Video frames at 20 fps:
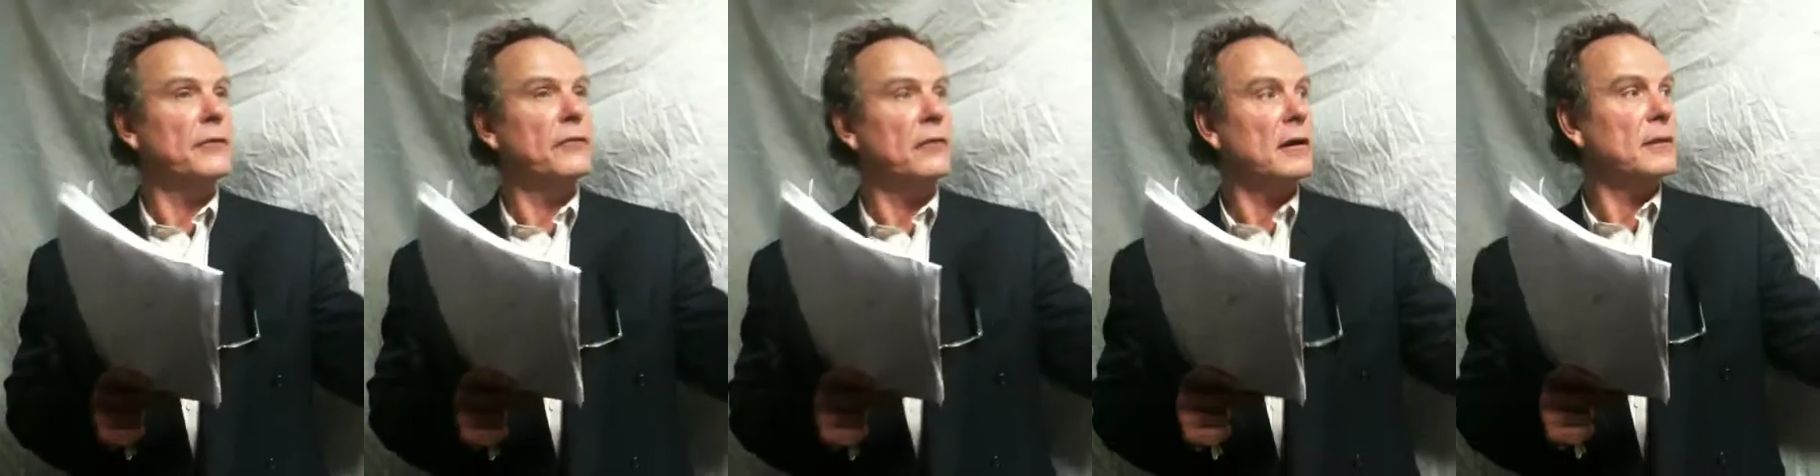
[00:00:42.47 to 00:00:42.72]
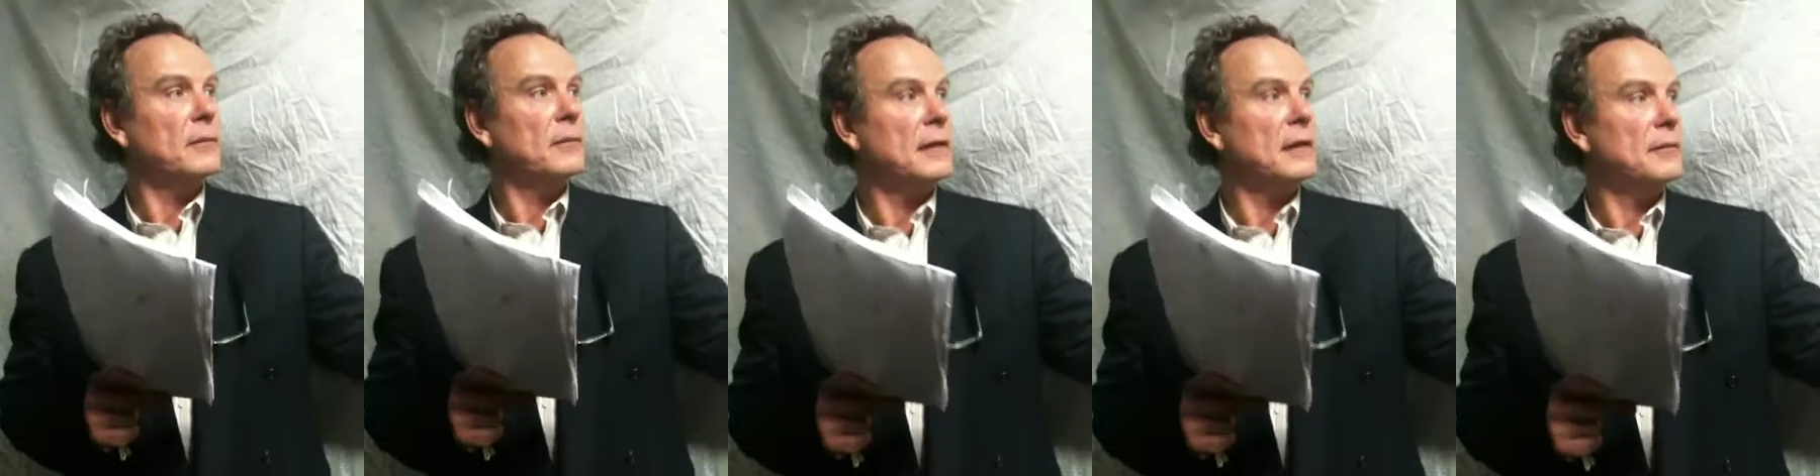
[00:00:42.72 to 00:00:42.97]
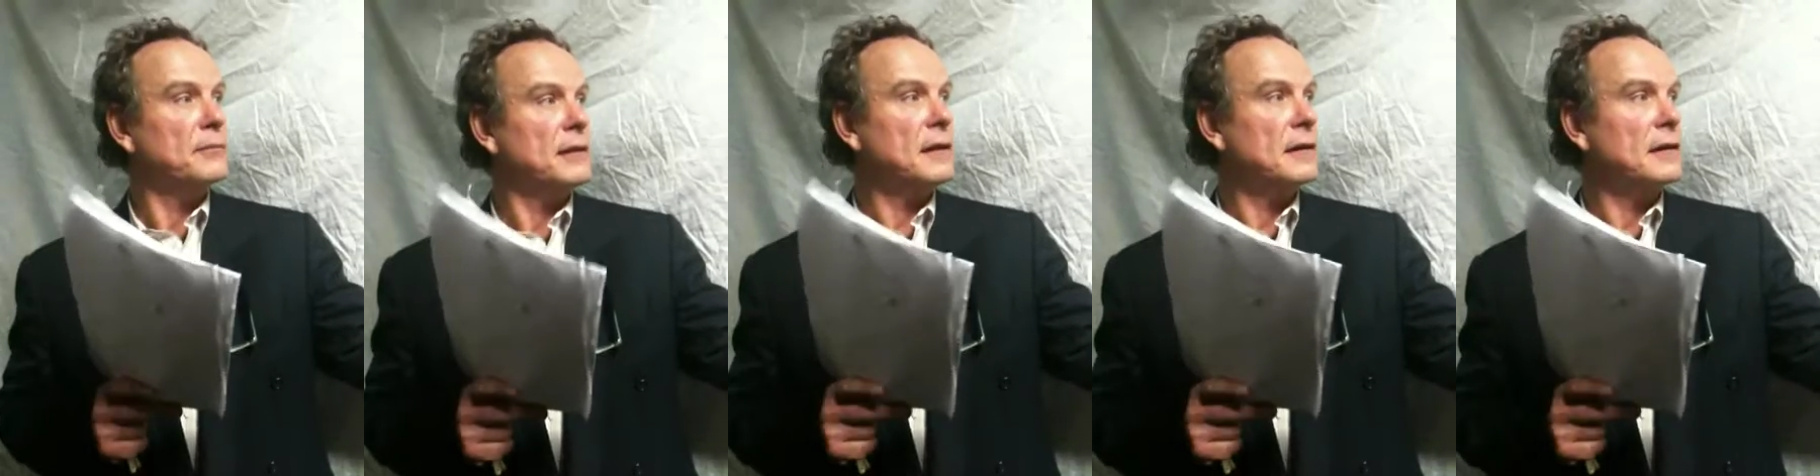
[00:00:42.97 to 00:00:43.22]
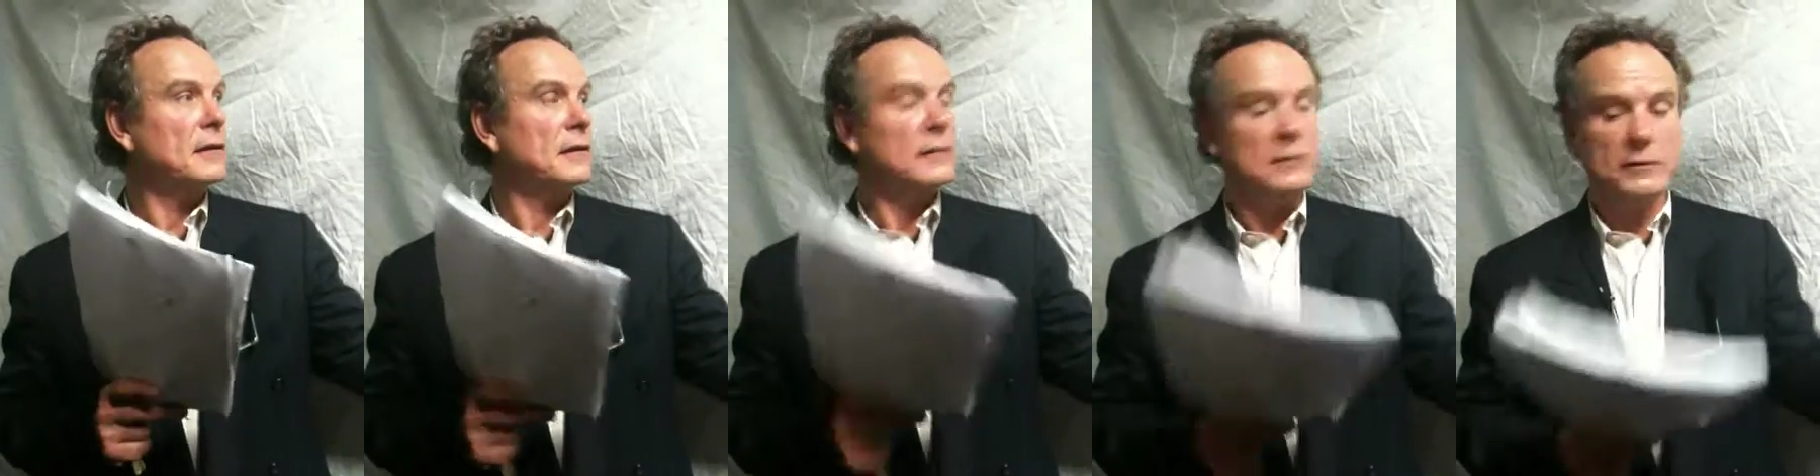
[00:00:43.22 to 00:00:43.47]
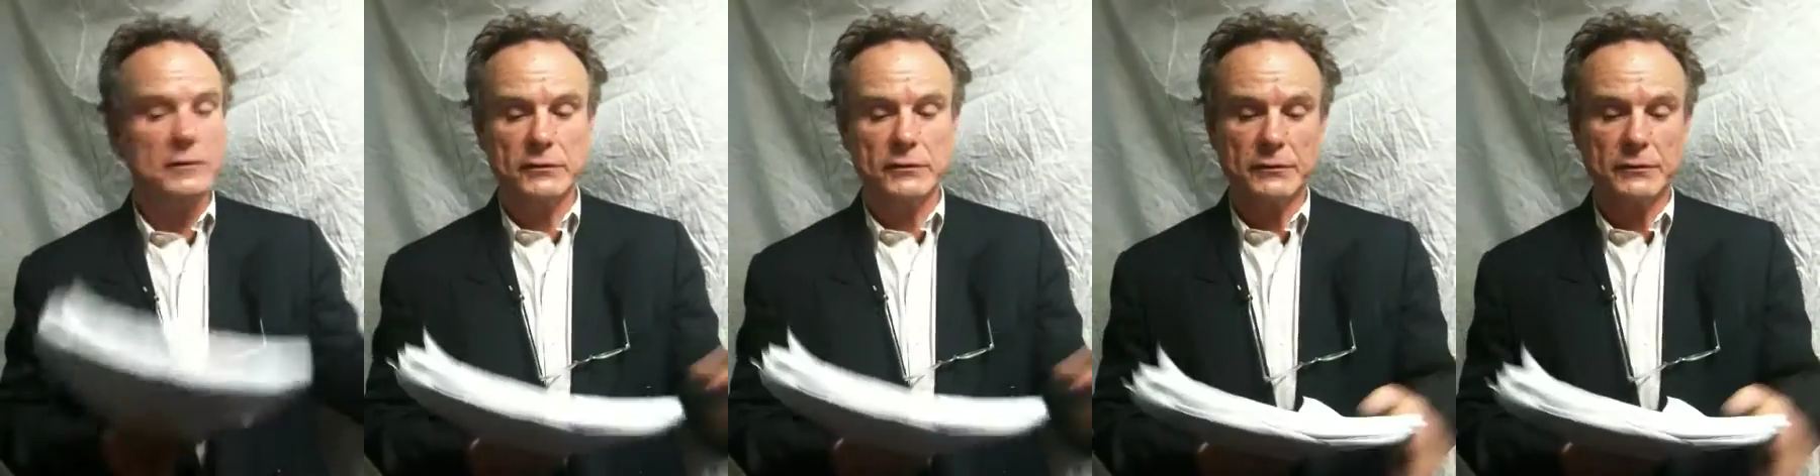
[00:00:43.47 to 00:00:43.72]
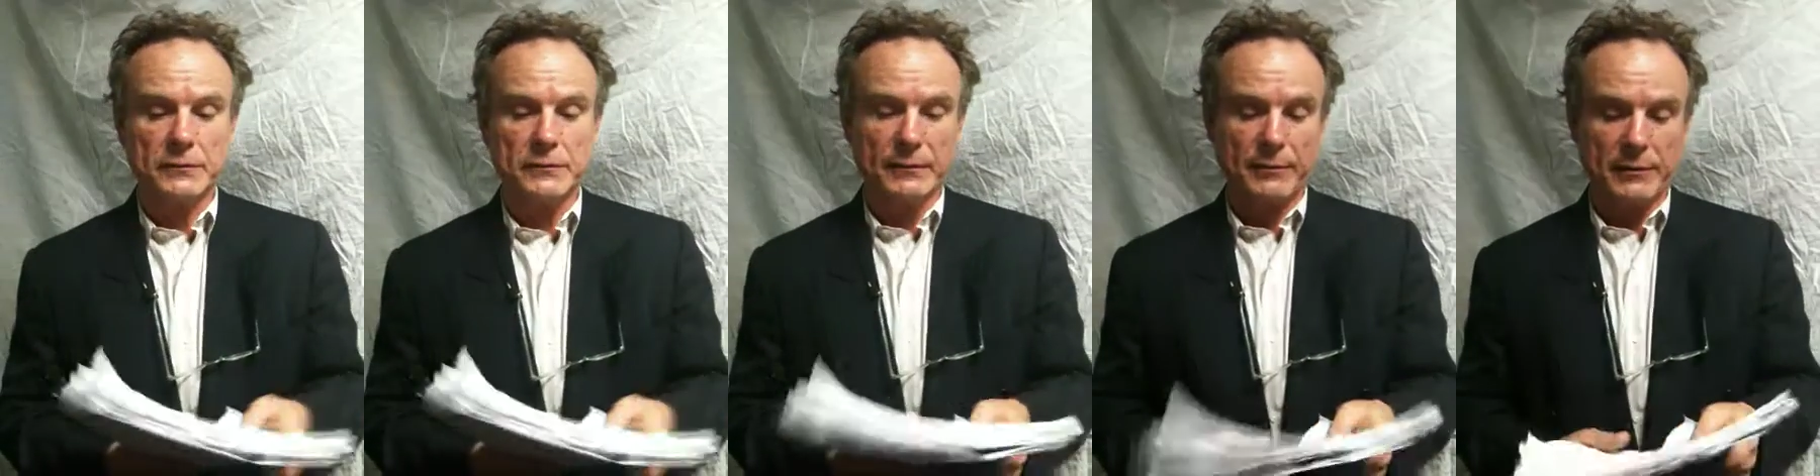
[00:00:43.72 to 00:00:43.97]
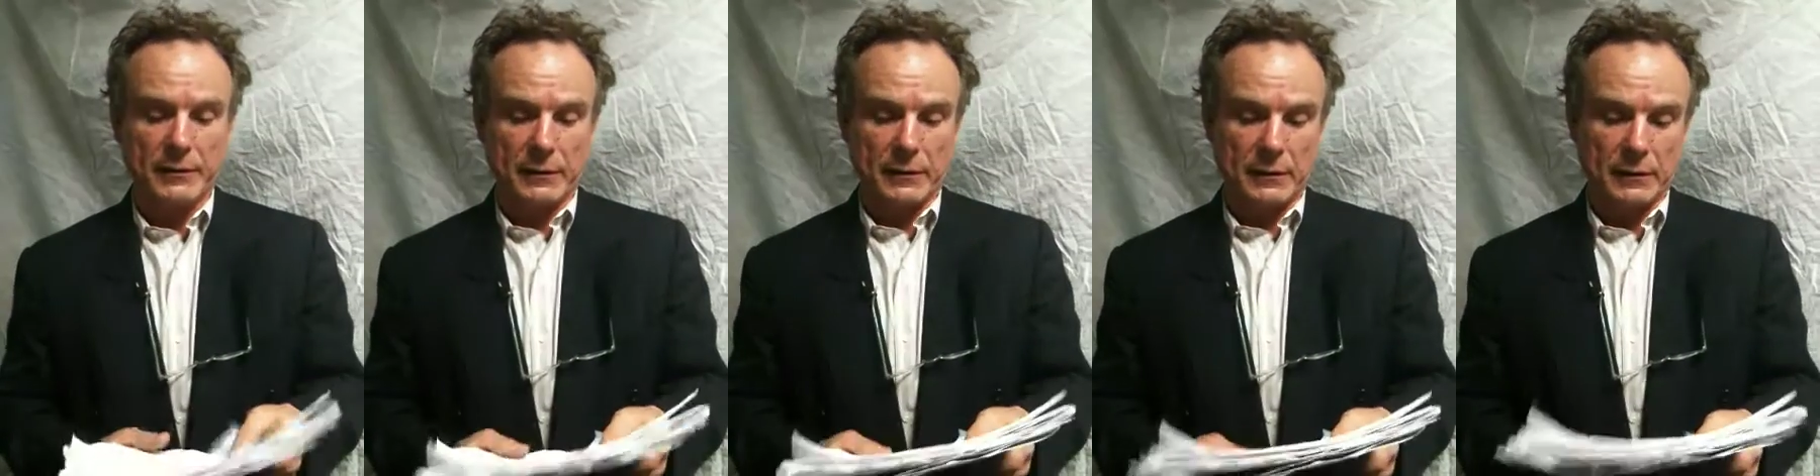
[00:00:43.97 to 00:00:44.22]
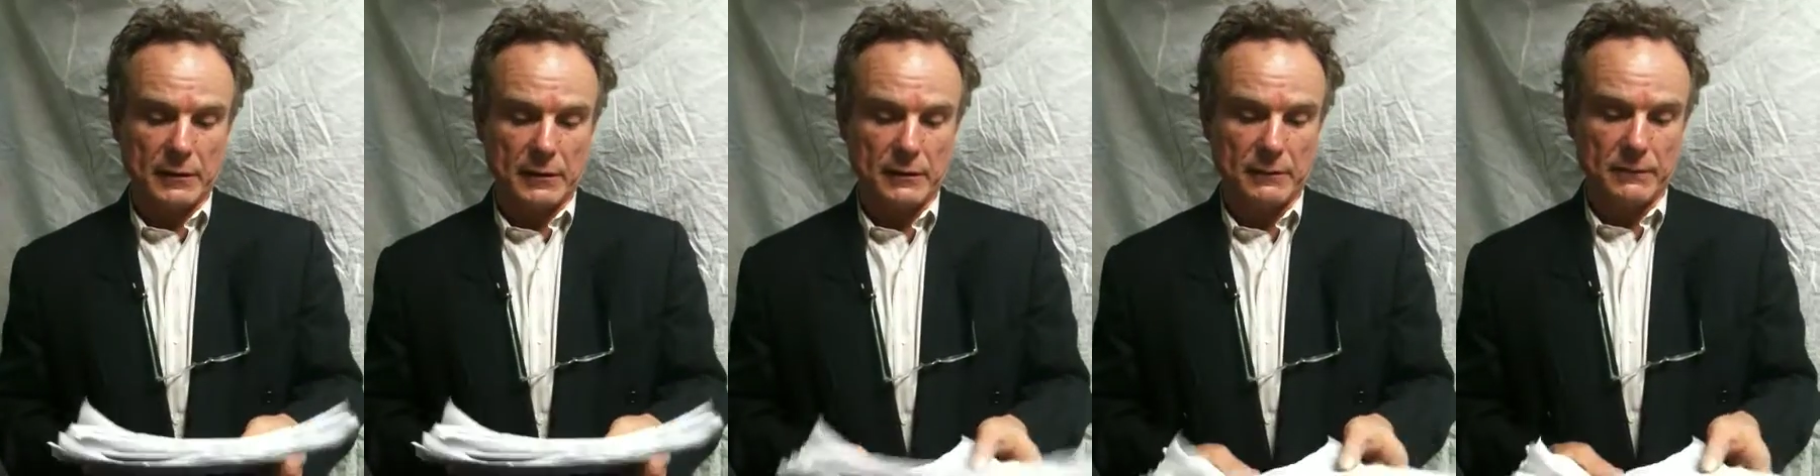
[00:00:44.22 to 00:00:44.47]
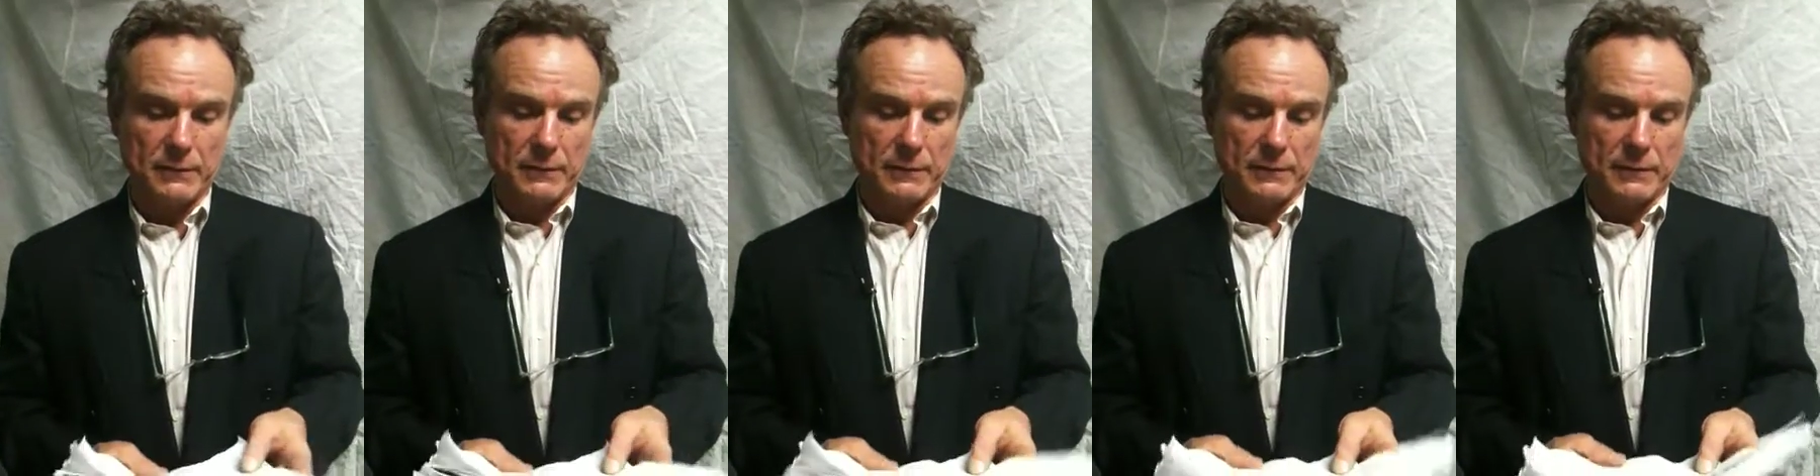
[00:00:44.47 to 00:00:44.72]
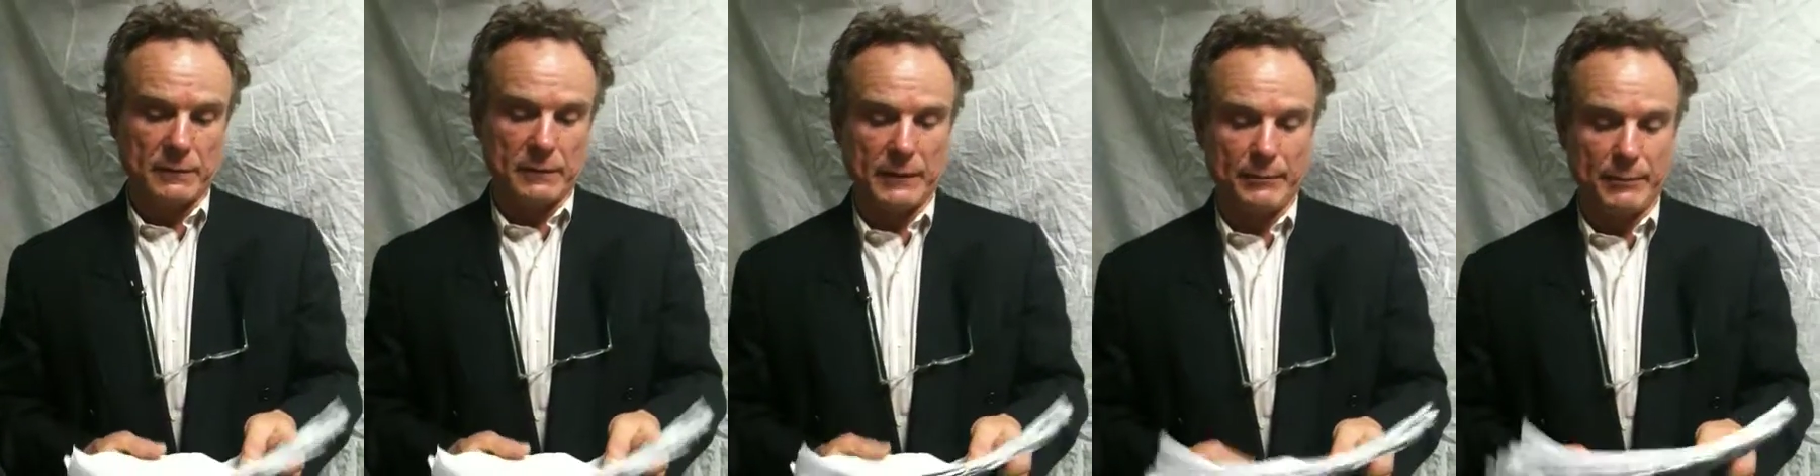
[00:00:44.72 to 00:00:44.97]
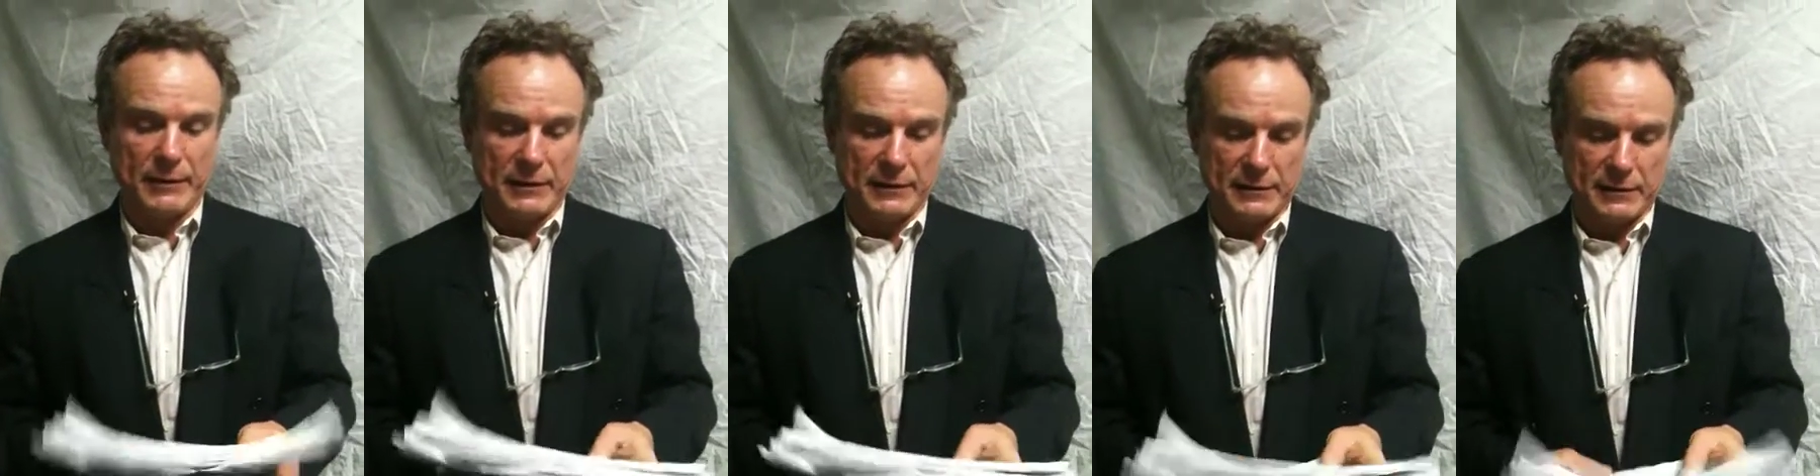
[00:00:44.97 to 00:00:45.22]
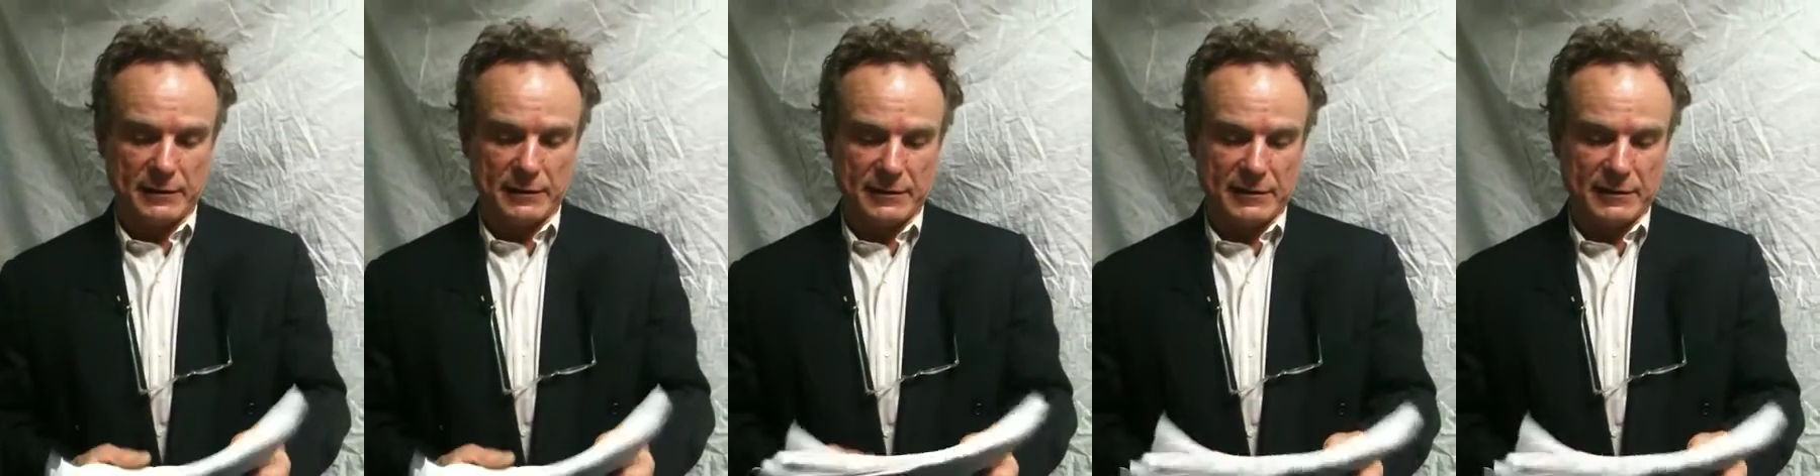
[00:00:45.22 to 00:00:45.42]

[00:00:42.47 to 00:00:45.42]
before I let Peter to rip it rip it.